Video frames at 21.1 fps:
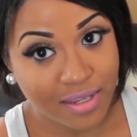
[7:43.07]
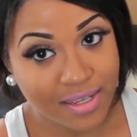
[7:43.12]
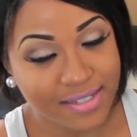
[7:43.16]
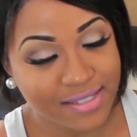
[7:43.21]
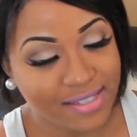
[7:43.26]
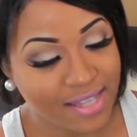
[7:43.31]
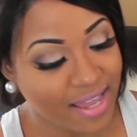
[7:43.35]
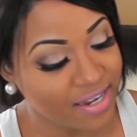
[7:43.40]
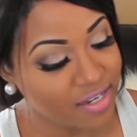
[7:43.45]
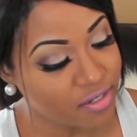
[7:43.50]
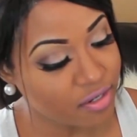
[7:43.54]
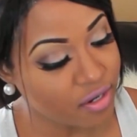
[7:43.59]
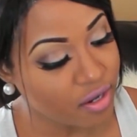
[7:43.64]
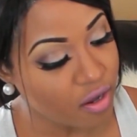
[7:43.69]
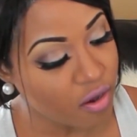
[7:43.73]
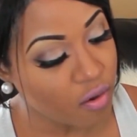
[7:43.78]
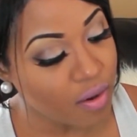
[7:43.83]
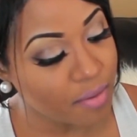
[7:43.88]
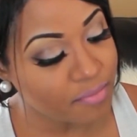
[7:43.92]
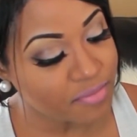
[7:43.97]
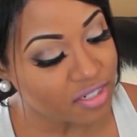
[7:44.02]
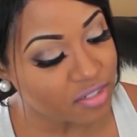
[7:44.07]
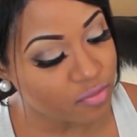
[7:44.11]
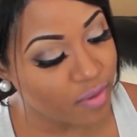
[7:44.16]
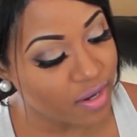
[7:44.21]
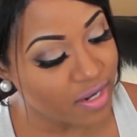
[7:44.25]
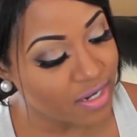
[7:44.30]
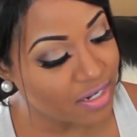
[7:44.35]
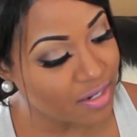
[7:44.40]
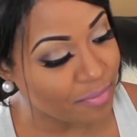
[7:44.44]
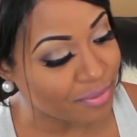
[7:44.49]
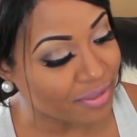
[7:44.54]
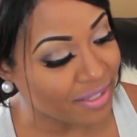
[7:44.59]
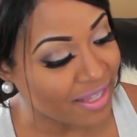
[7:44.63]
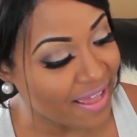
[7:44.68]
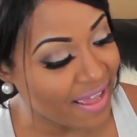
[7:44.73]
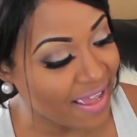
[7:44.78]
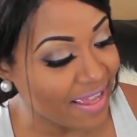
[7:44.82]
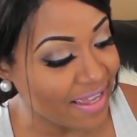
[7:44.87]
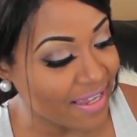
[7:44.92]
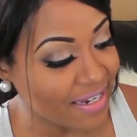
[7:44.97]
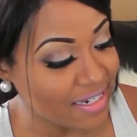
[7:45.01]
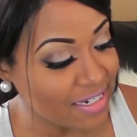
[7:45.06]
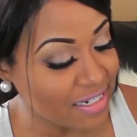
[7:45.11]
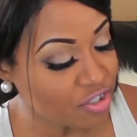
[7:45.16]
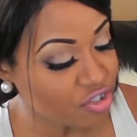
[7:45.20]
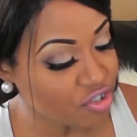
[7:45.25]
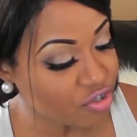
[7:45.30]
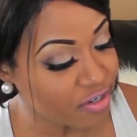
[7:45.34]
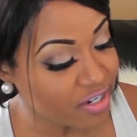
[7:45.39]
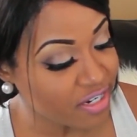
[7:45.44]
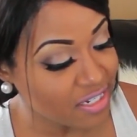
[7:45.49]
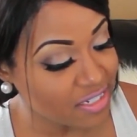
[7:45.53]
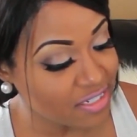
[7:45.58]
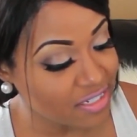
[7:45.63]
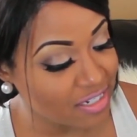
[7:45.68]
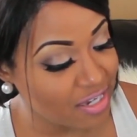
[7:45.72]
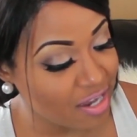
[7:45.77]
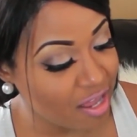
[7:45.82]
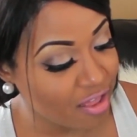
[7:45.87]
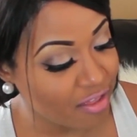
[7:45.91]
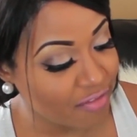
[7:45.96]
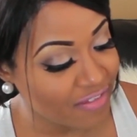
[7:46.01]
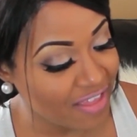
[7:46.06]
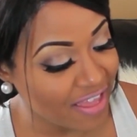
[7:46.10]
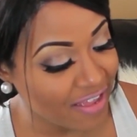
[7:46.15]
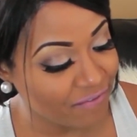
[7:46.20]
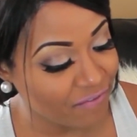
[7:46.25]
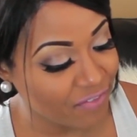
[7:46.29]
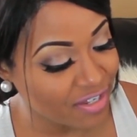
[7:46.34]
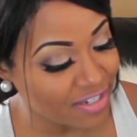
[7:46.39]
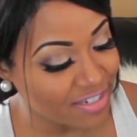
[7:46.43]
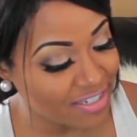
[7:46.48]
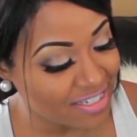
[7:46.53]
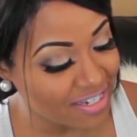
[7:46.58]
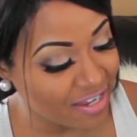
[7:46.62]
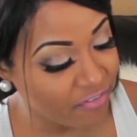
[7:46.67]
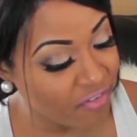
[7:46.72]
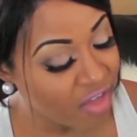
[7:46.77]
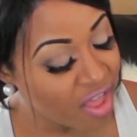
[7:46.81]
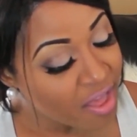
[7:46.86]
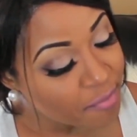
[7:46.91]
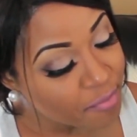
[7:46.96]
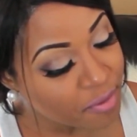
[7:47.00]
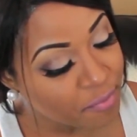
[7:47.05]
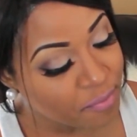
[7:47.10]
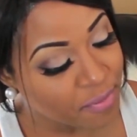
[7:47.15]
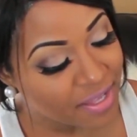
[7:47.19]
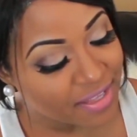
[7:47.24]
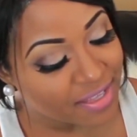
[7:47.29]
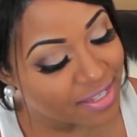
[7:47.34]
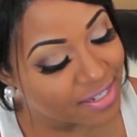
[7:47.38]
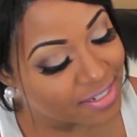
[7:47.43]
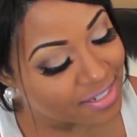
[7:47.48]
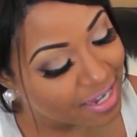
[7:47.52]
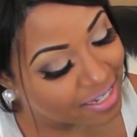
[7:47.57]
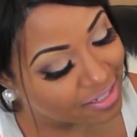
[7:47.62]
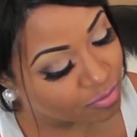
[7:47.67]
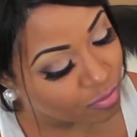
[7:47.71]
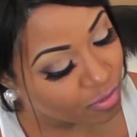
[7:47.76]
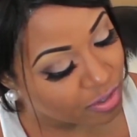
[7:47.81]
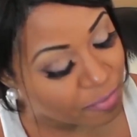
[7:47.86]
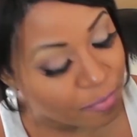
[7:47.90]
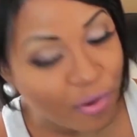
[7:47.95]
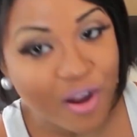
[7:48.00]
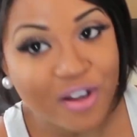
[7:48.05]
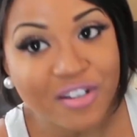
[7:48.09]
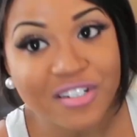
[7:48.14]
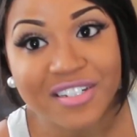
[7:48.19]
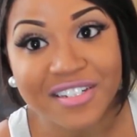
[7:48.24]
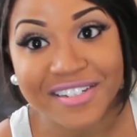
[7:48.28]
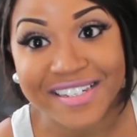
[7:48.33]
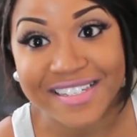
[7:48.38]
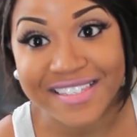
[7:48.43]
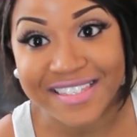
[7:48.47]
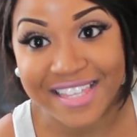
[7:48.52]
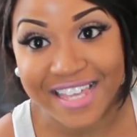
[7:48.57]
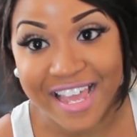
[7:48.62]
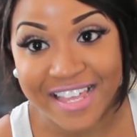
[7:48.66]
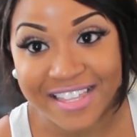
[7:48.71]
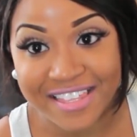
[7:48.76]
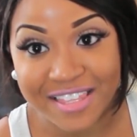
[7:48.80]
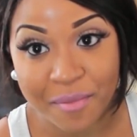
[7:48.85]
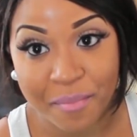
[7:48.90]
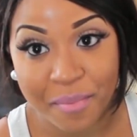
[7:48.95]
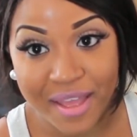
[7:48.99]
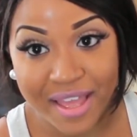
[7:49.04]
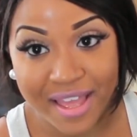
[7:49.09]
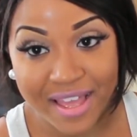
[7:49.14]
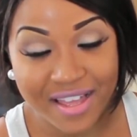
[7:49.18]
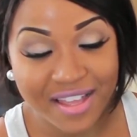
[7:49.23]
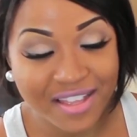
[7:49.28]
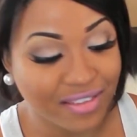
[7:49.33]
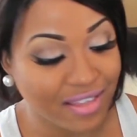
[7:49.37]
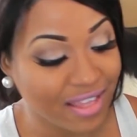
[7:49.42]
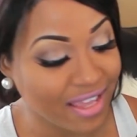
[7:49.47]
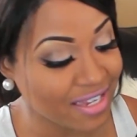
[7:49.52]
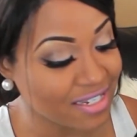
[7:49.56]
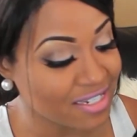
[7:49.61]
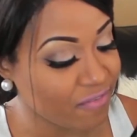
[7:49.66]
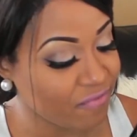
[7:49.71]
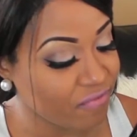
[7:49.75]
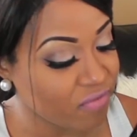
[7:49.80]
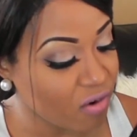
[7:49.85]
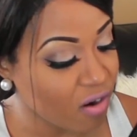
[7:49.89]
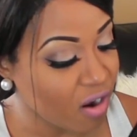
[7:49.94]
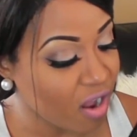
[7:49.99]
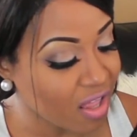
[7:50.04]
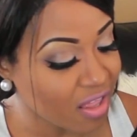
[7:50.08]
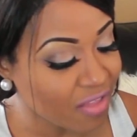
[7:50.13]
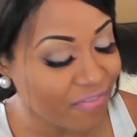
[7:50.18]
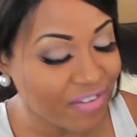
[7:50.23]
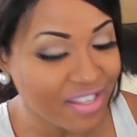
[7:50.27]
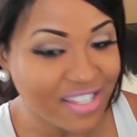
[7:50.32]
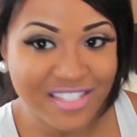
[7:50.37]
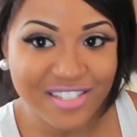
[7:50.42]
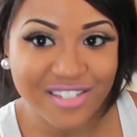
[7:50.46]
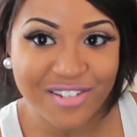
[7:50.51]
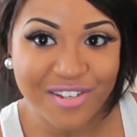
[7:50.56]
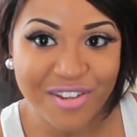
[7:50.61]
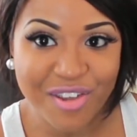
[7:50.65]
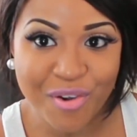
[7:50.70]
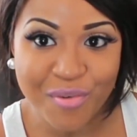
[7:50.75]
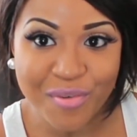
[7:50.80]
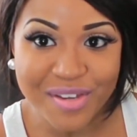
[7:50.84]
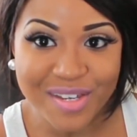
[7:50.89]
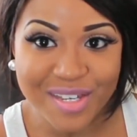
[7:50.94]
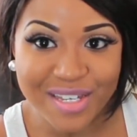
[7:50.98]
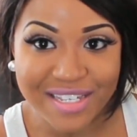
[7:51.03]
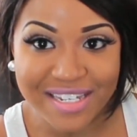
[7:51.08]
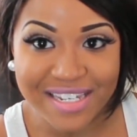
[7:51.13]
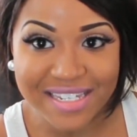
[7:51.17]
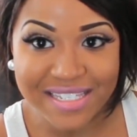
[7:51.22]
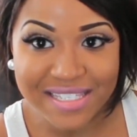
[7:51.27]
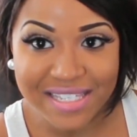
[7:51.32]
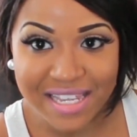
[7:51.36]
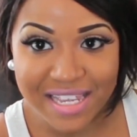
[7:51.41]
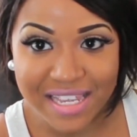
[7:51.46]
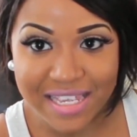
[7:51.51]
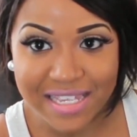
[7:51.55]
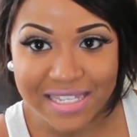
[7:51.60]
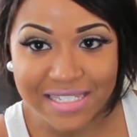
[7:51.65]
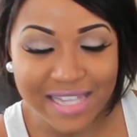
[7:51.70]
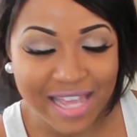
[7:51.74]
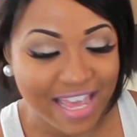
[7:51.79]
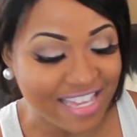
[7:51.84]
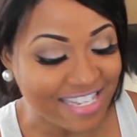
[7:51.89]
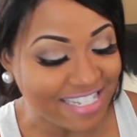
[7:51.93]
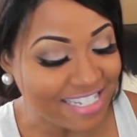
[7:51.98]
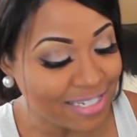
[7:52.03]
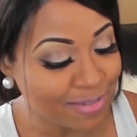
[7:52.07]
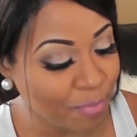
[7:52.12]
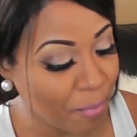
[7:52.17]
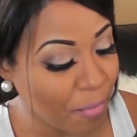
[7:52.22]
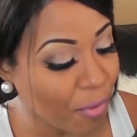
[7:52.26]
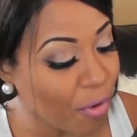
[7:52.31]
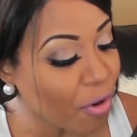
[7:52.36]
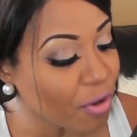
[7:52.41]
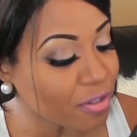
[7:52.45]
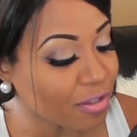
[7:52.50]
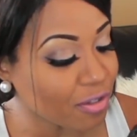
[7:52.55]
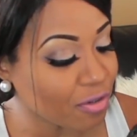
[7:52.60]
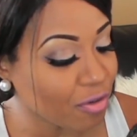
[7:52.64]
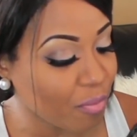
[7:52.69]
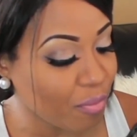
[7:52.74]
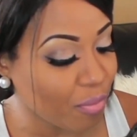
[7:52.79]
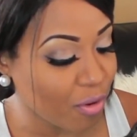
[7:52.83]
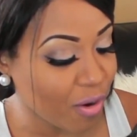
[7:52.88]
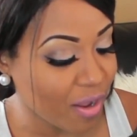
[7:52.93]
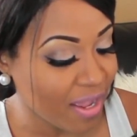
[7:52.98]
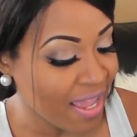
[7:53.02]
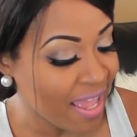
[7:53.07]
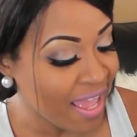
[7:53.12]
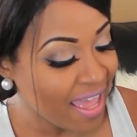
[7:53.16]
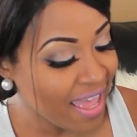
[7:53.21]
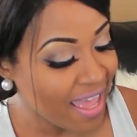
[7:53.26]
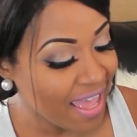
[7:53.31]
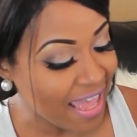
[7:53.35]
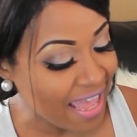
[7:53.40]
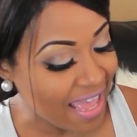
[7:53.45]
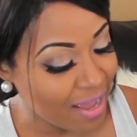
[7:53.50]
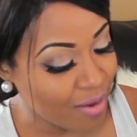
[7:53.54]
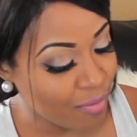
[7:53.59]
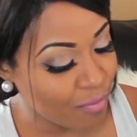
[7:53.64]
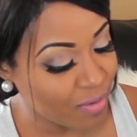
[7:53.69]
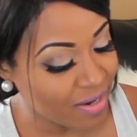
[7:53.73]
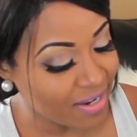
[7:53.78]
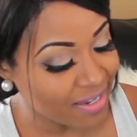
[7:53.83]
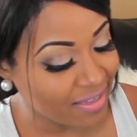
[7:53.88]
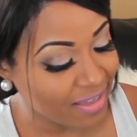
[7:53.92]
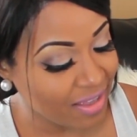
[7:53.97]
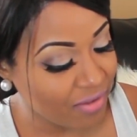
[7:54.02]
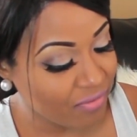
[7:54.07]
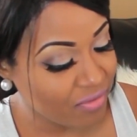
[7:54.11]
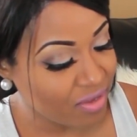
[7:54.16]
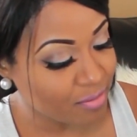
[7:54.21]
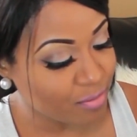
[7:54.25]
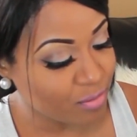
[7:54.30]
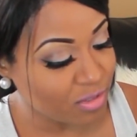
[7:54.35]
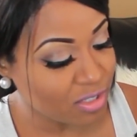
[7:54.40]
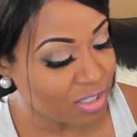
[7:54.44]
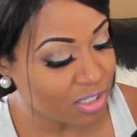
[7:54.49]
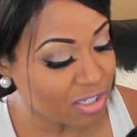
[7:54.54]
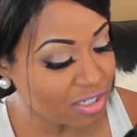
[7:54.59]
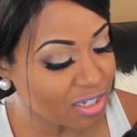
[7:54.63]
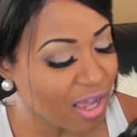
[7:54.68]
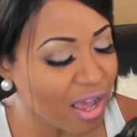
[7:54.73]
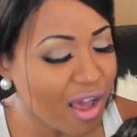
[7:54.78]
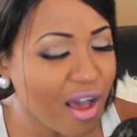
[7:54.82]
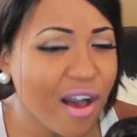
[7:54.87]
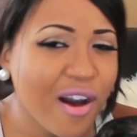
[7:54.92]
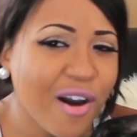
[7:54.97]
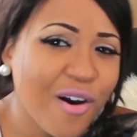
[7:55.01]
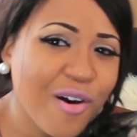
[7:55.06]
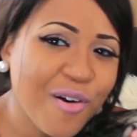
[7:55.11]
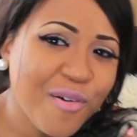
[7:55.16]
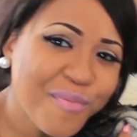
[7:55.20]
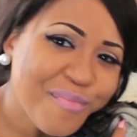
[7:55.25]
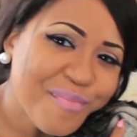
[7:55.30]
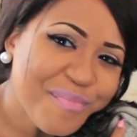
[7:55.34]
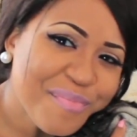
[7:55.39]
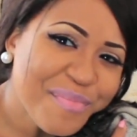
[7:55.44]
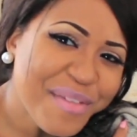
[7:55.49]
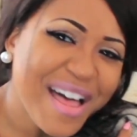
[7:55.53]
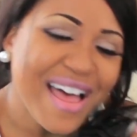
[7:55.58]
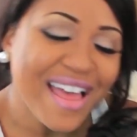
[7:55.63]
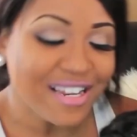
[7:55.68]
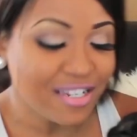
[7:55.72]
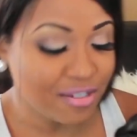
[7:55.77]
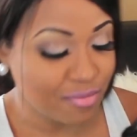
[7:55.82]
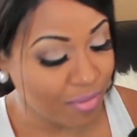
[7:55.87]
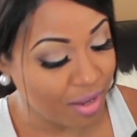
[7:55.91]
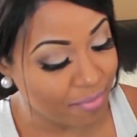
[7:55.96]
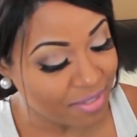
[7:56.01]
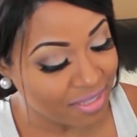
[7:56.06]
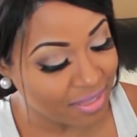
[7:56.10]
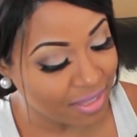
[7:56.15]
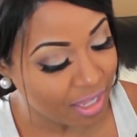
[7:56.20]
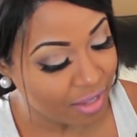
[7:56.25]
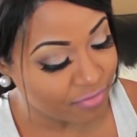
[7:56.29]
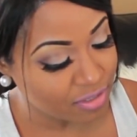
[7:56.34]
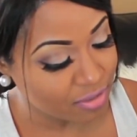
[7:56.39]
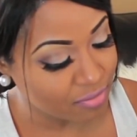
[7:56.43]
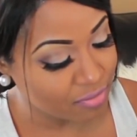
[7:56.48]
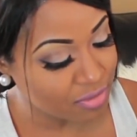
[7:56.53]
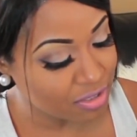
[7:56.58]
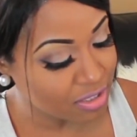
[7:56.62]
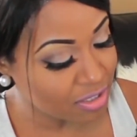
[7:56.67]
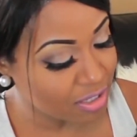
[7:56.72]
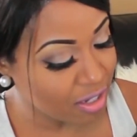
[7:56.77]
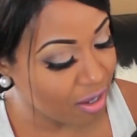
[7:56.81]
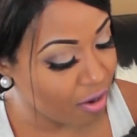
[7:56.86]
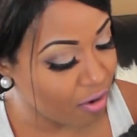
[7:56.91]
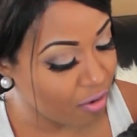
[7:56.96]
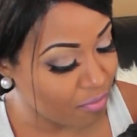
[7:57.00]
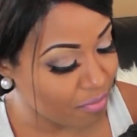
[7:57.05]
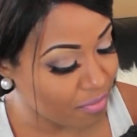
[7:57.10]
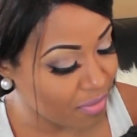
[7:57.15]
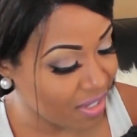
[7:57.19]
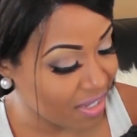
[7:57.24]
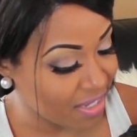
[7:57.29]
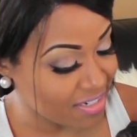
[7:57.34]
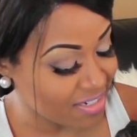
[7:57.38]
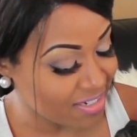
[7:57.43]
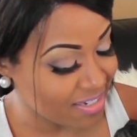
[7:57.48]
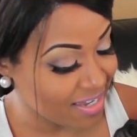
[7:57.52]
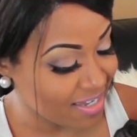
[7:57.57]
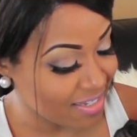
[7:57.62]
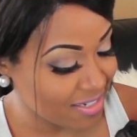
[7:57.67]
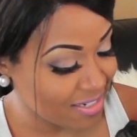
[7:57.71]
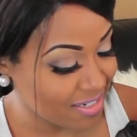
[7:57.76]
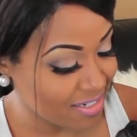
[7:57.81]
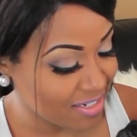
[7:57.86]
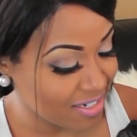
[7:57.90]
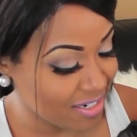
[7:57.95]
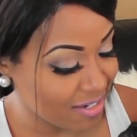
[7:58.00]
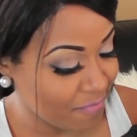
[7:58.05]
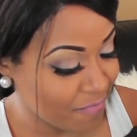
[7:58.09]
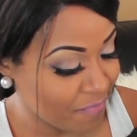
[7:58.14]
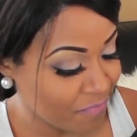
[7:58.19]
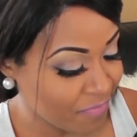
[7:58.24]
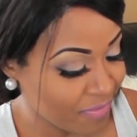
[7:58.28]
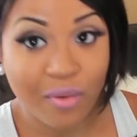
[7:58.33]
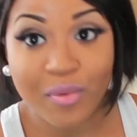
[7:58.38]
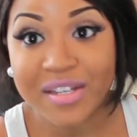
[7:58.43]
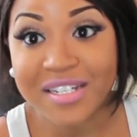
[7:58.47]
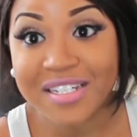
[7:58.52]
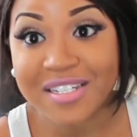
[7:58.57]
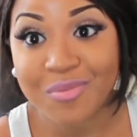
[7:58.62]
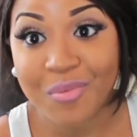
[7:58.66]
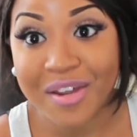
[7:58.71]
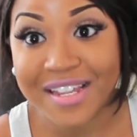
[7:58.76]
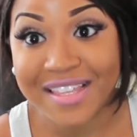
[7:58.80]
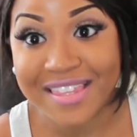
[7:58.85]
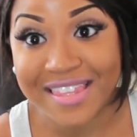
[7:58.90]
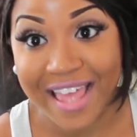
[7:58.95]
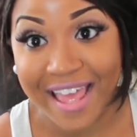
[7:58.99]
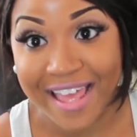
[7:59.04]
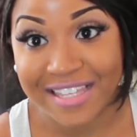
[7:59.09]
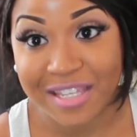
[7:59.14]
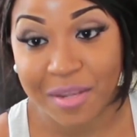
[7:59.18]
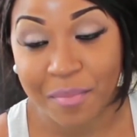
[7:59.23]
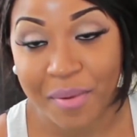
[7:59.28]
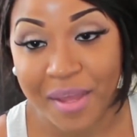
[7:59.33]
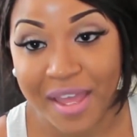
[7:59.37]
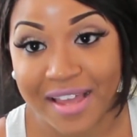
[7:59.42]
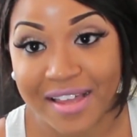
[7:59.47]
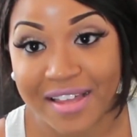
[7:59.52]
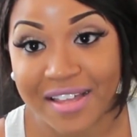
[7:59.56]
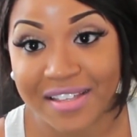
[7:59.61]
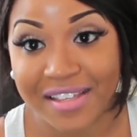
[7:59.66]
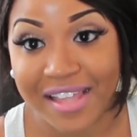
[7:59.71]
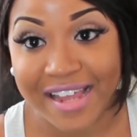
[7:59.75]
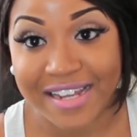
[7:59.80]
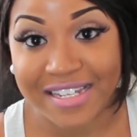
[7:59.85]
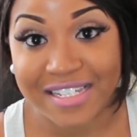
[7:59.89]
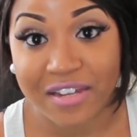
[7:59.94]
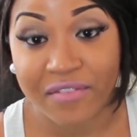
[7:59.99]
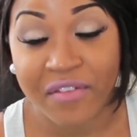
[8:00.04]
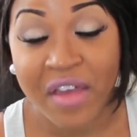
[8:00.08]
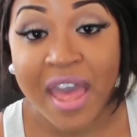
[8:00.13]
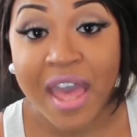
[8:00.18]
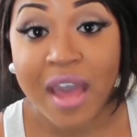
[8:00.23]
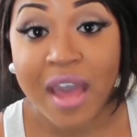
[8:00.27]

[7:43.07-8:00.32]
He's like, no, I'm just ready to play and eat treats and all of that fun stuff. But Piglet does want to personally thank the Pet Collective for all of his new goodies. He is a spoiled little boy and we love him so so much. Mommy loves him so much, doesn't she? Uh, we just want to thank the Pet Collective